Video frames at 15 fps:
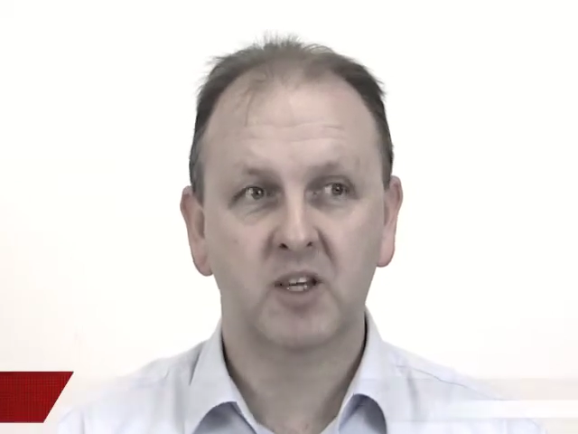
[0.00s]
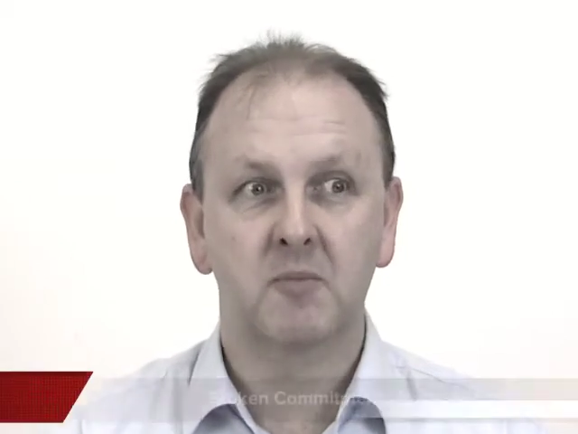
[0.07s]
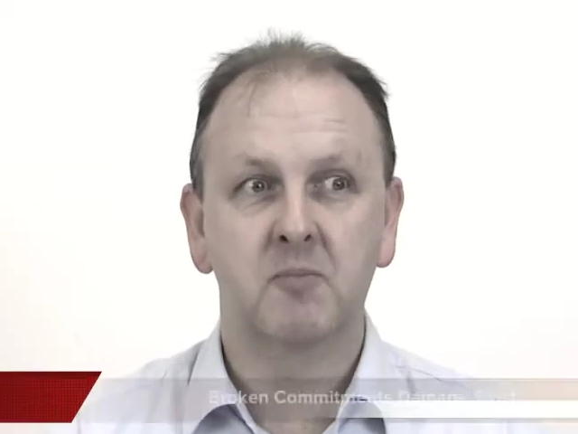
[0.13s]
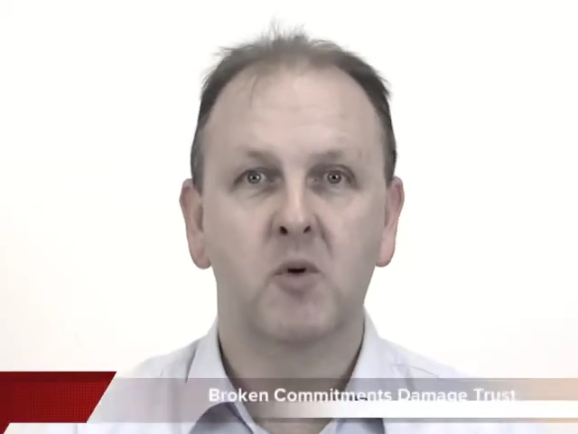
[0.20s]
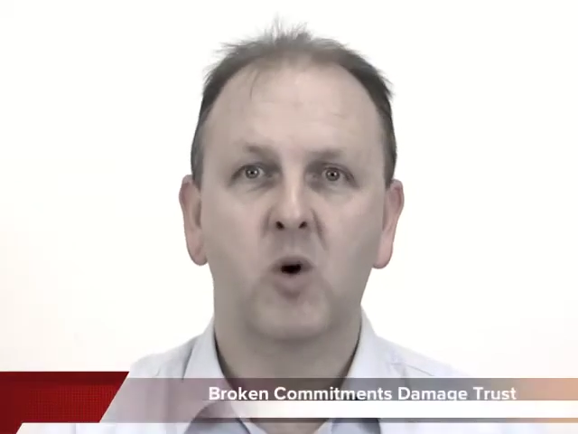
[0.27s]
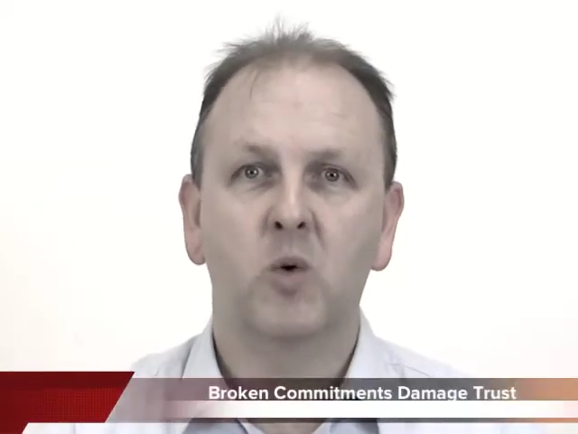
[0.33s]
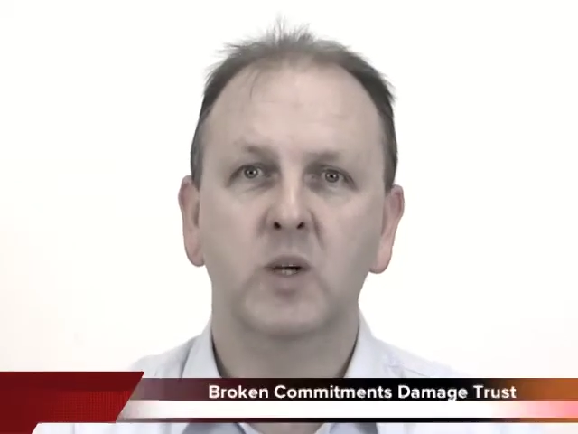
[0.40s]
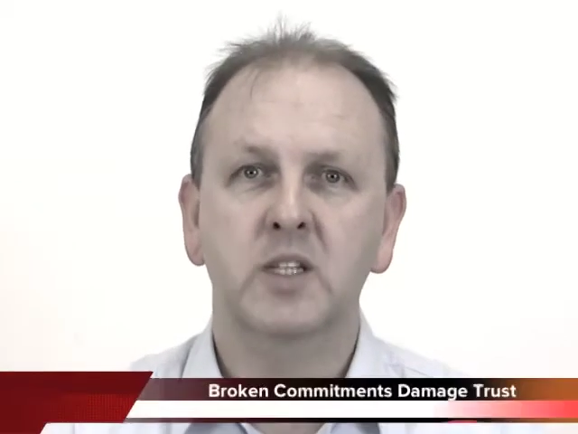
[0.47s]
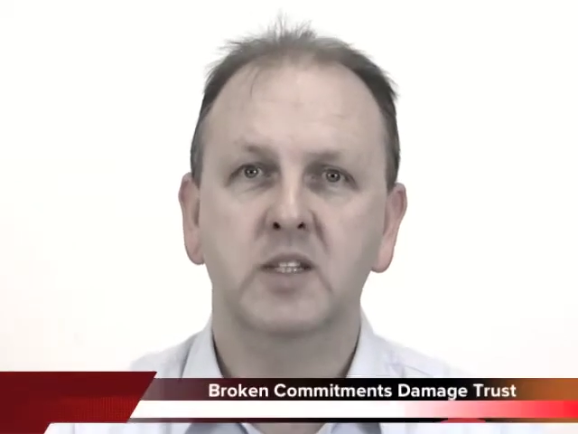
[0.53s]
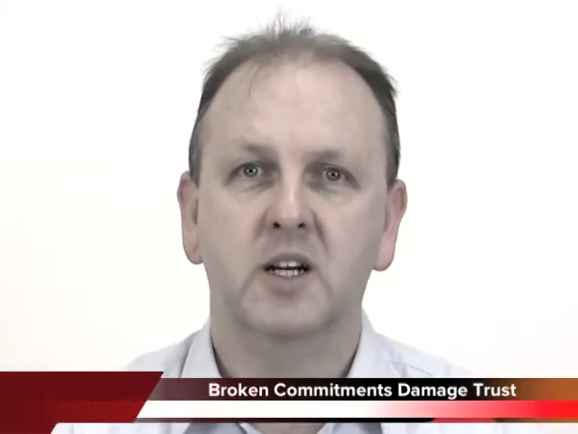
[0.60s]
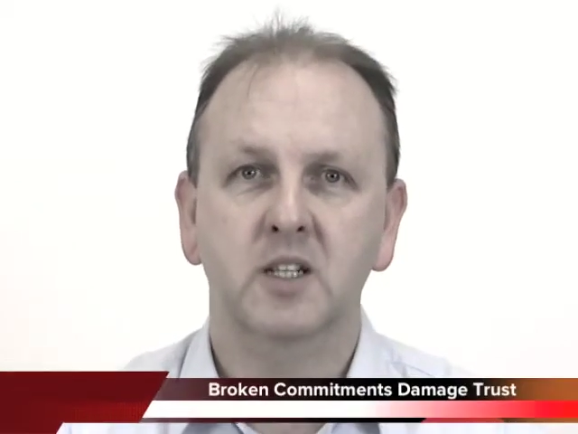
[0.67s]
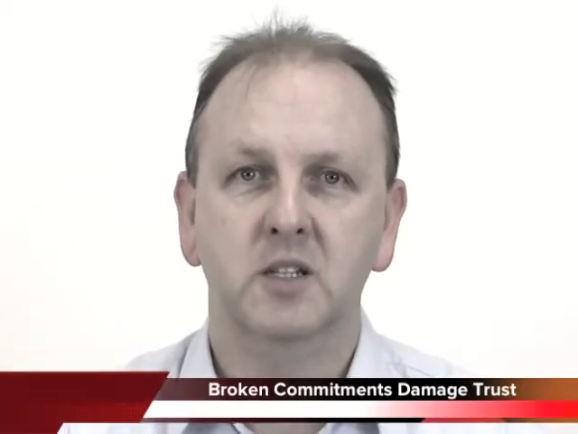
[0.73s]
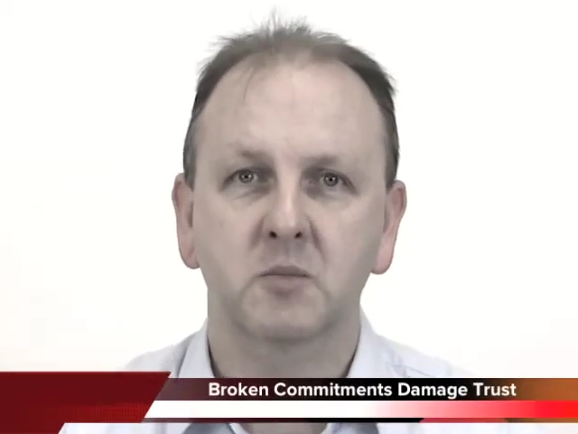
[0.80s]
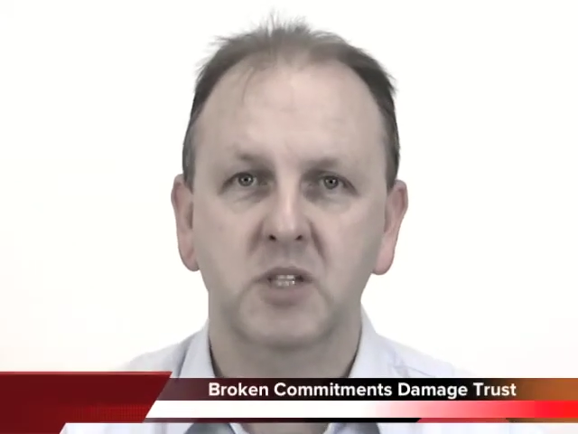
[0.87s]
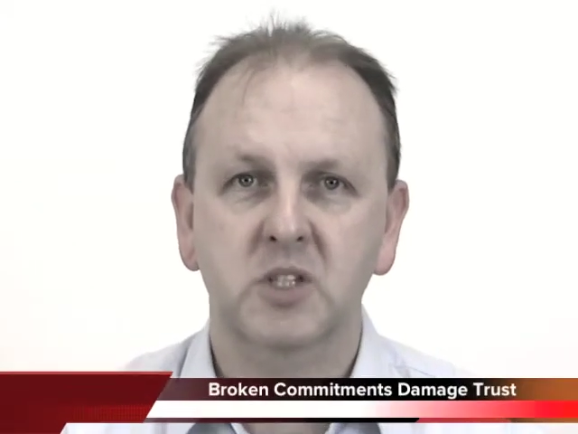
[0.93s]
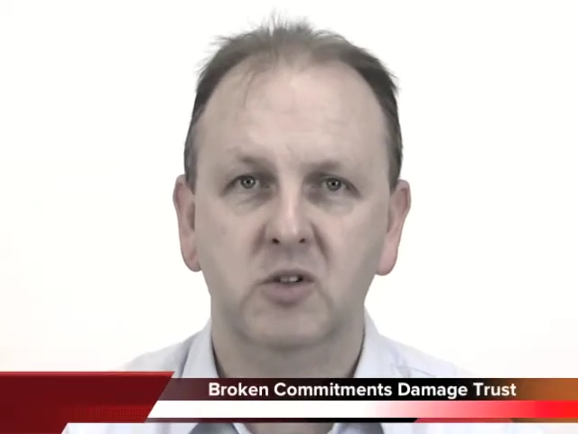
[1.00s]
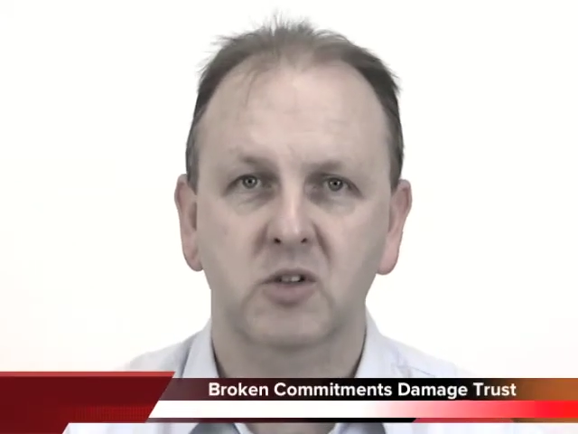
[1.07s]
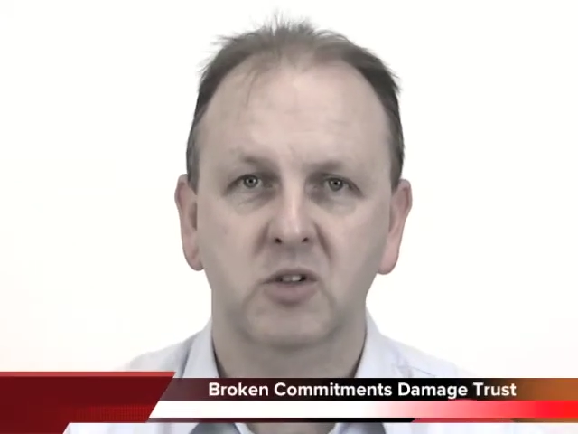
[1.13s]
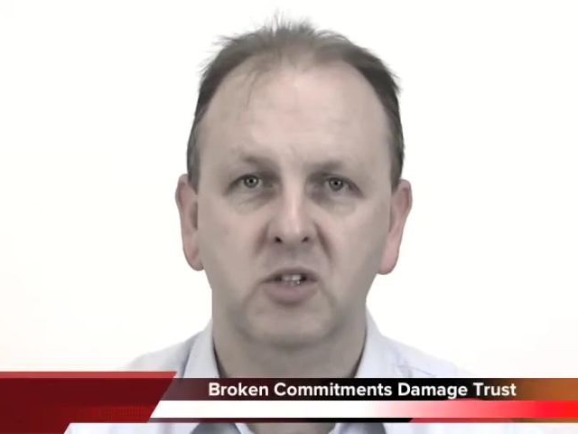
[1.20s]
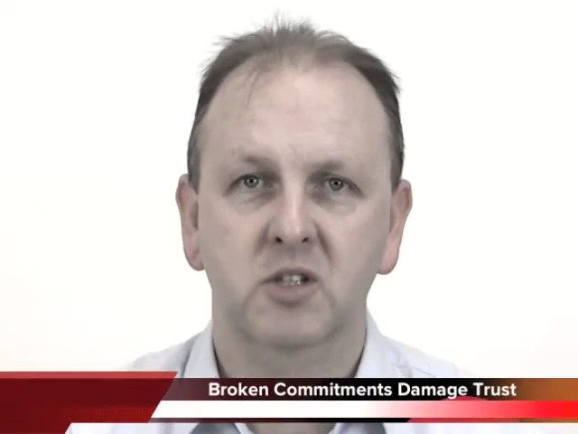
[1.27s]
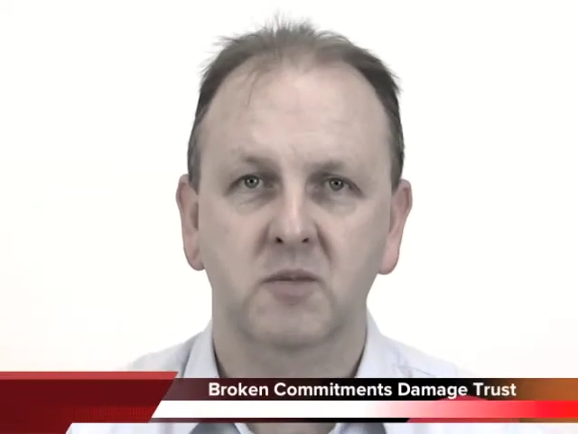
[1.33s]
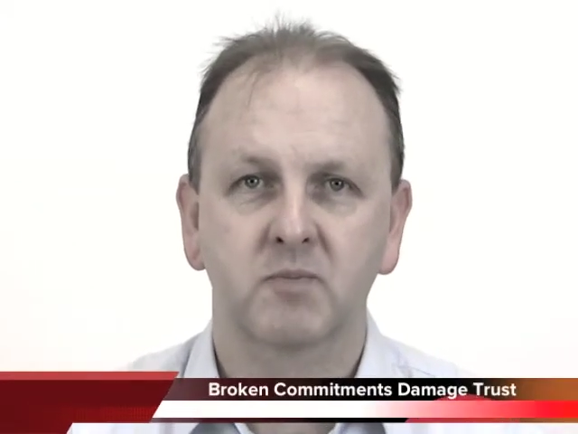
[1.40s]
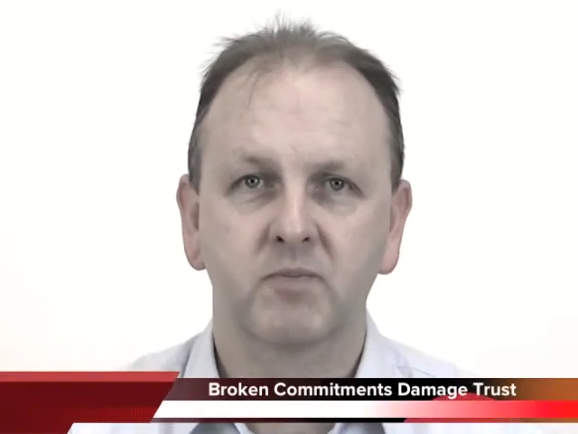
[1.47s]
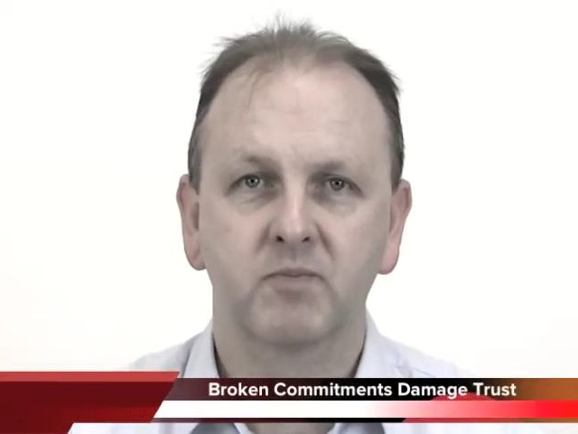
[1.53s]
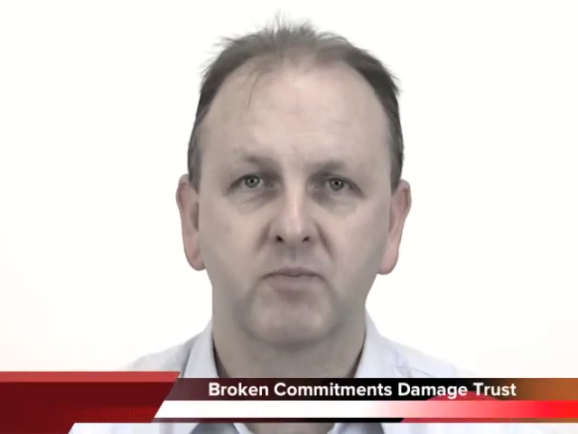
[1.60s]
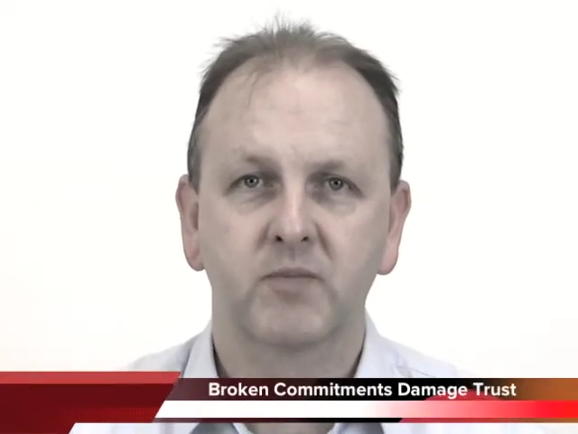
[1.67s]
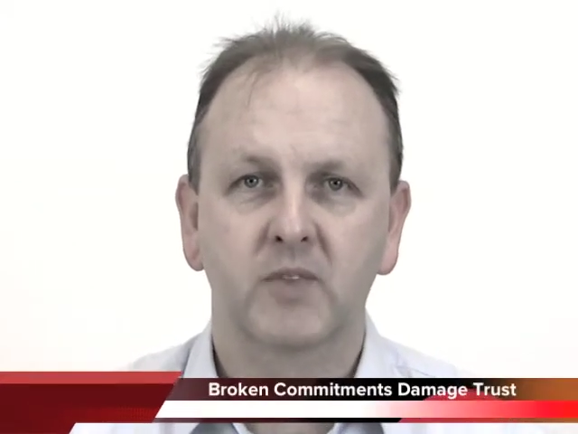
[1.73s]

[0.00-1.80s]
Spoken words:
the more we start to mistrust them.